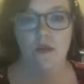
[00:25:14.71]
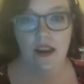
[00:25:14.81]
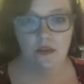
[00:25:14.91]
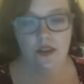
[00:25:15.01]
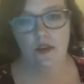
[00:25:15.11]

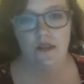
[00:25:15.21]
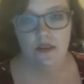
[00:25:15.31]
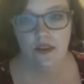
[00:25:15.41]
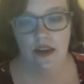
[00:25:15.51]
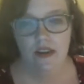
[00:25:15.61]
know,
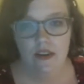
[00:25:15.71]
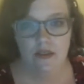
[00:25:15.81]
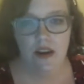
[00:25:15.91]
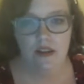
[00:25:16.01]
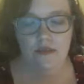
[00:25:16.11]
use my
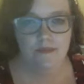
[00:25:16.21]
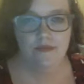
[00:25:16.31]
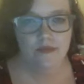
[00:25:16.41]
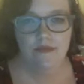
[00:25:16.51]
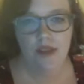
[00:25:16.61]

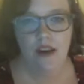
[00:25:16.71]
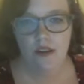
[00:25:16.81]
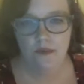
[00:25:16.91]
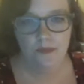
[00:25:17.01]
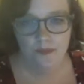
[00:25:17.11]
primer.
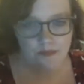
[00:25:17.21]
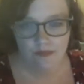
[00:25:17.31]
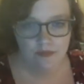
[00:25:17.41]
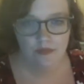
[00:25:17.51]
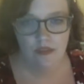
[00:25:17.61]
And I
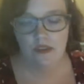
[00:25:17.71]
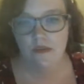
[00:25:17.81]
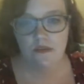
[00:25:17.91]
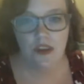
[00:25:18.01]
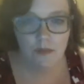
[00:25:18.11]
use
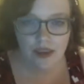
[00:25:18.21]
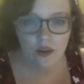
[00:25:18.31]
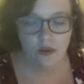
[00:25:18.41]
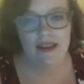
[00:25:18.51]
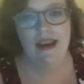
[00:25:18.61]

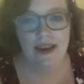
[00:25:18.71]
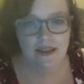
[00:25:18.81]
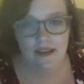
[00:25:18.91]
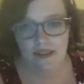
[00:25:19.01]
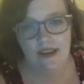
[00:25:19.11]
Professional
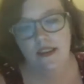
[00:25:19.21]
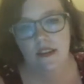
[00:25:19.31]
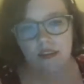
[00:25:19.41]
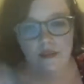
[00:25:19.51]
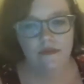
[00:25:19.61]
today. I
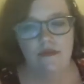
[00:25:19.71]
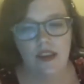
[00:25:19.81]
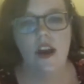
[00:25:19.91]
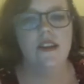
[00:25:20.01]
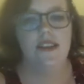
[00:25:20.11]
usually use
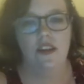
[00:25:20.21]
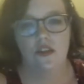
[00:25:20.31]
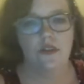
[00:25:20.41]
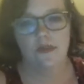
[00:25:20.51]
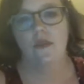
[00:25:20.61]

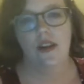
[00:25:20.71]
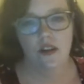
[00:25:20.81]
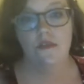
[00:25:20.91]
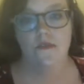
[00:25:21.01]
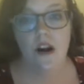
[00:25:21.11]

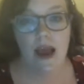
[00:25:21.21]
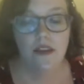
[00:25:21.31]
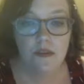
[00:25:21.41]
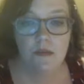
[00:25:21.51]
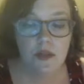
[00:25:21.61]
Smashbox Photo
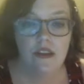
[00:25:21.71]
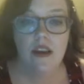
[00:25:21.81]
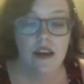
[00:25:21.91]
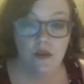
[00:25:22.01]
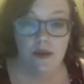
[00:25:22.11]
Finish
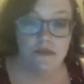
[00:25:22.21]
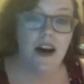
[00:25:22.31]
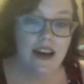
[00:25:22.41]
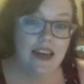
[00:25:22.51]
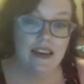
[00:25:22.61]
Primer,
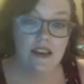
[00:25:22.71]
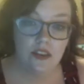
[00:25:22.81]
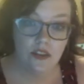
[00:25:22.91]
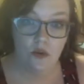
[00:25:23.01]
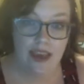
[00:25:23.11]

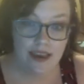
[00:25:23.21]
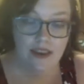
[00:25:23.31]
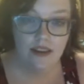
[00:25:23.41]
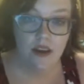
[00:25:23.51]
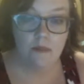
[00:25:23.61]
and
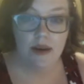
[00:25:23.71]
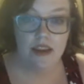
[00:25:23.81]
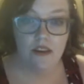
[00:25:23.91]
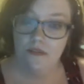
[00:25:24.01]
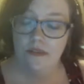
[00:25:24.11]
it
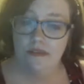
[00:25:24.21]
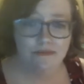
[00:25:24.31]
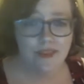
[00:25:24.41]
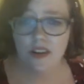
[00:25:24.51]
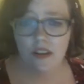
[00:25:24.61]
didn't
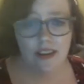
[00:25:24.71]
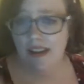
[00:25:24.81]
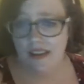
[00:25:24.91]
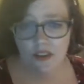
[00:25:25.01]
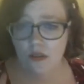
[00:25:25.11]
blend.
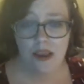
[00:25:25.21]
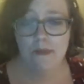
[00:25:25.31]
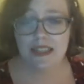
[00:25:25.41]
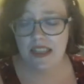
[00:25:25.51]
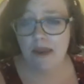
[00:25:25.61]

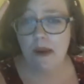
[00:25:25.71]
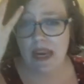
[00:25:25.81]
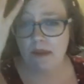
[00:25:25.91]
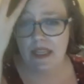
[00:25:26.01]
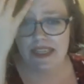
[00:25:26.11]

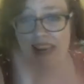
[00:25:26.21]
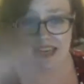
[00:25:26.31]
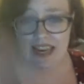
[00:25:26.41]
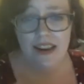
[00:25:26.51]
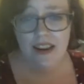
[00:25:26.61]
Basically, my
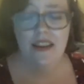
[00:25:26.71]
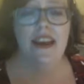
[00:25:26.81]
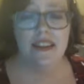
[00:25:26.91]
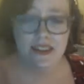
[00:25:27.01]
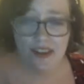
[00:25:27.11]
makeup
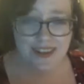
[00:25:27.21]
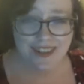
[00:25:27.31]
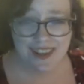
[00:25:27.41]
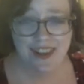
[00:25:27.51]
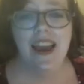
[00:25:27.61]
is
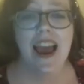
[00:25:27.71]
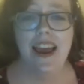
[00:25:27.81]
cakey